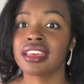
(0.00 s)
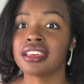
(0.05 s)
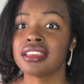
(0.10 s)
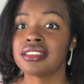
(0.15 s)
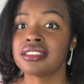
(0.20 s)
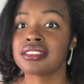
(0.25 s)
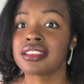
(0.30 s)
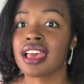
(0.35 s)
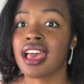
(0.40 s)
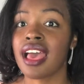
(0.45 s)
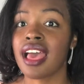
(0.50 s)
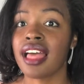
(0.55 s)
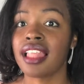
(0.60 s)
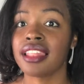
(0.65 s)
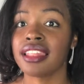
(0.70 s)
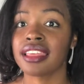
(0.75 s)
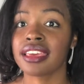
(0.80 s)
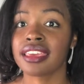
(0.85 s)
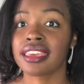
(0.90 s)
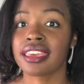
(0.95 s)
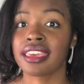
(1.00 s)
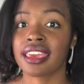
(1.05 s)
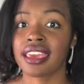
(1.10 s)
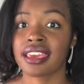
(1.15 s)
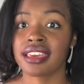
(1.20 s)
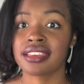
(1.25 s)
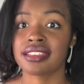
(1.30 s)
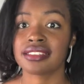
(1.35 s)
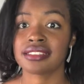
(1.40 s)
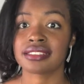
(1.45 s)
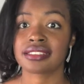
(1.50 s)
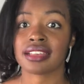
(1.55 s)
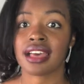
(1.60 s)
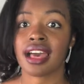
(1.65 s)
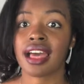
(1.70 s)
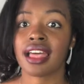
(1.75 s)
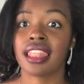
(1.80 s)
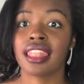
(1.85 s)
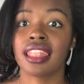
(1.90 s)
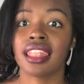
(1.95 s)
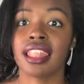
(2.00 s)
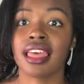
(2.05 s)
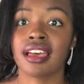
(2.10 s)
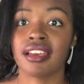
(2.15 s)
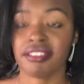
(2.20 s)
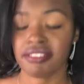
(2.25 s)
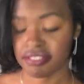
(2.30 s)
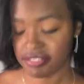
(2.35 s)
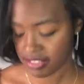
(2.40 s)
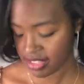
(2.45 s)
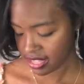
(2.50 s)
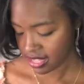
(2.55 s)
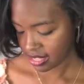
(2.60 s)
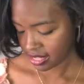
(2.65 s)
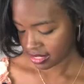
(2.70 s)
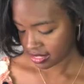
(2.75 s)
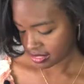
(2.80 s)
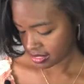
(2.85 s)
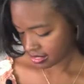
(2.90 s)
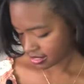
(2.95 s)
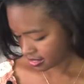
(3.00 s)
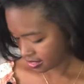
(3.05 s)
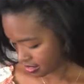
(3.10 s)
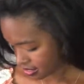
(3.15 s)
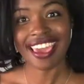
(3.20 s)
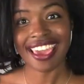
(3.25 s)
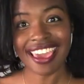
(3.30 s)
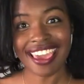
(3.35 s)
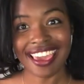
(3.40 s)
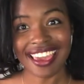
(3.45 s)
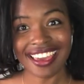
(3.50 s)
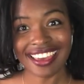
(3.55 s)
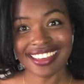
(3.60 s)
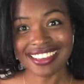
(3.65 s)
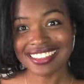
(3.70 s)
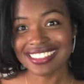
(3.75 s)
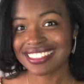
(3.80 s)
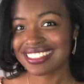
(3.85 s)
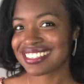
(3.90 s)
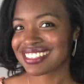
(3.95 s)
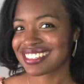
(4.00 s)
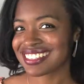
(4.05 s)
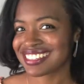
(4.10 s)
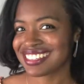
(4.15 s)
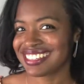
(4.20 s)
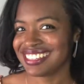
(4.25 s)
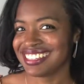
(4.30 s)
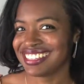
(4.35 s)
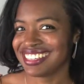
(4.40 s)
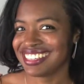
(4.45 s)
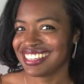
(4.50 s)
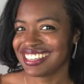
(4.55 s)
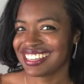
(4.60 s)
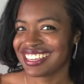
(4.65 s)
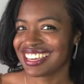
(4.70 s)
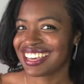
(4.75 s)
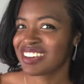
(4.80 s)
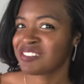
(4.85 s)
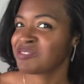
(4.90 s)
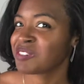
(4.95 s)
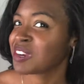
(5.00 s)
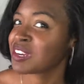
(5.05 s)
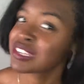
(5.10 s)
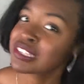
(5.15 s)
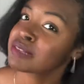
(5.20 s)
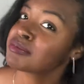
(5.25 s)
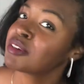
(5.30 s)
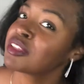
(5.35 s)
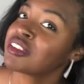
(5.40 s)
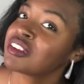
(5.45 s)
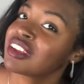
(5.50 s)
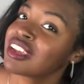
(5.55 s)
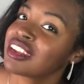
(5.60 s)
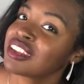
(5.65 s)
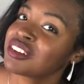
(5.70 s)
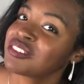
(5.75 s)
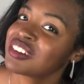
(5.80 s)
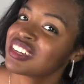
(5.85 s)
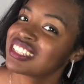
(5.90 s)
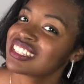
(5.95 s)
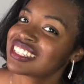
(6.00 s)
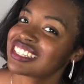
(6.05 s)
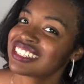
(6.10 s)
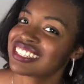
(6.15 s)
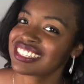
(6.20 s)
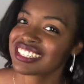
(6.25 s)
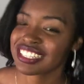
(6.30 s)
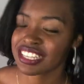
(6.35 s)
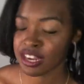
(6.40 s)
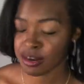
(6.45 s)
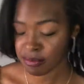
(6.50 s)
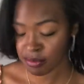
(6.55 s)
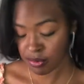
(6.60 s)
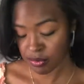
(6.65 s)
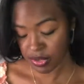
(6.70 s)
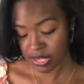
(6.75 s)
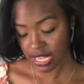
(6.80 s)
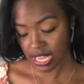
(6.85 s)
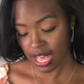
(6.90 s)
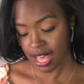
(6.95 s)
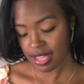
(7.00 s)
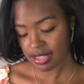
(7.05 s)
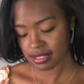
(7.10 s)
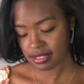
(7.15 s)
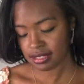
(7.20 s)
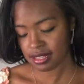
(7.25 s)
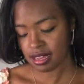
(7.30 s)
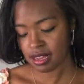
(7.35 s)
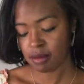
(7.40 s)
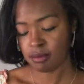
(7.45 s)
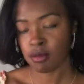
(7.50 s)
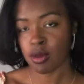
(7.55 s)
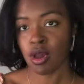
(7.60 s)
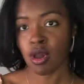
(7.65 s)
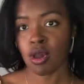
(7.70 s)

is elegant. I love it. And wearing some other Nadine West earrings here, but we got some